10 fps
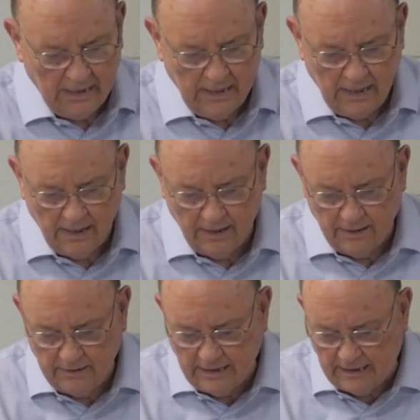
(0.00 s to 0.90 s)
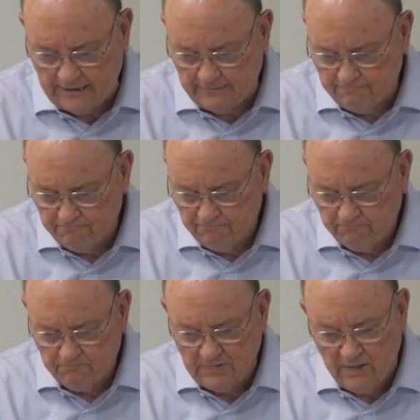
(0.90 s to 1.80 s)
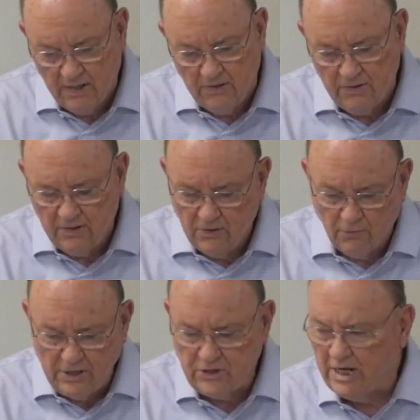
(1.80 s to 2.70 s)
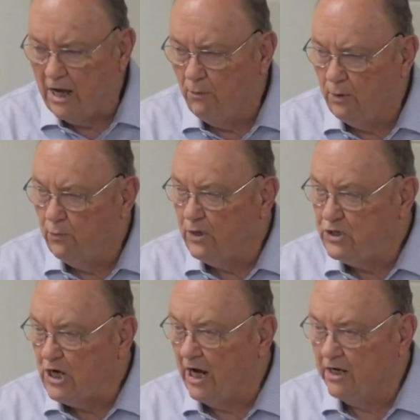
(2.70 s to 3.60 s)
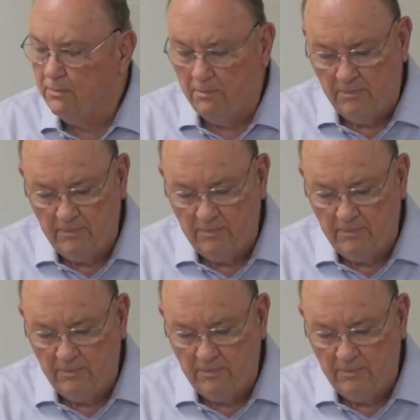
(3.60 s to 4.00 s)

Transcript: And the reason I would reject